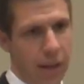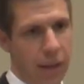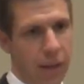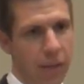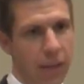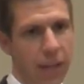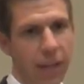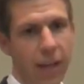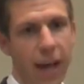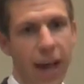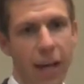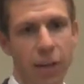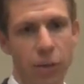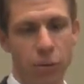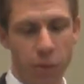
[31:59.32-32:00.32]
The,
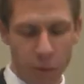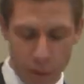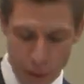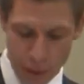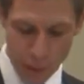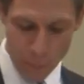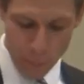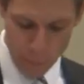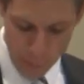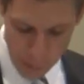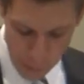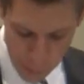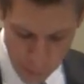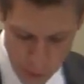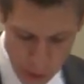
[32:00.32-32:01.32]
the,
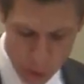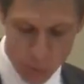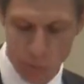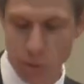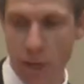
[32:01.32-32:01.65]
their particular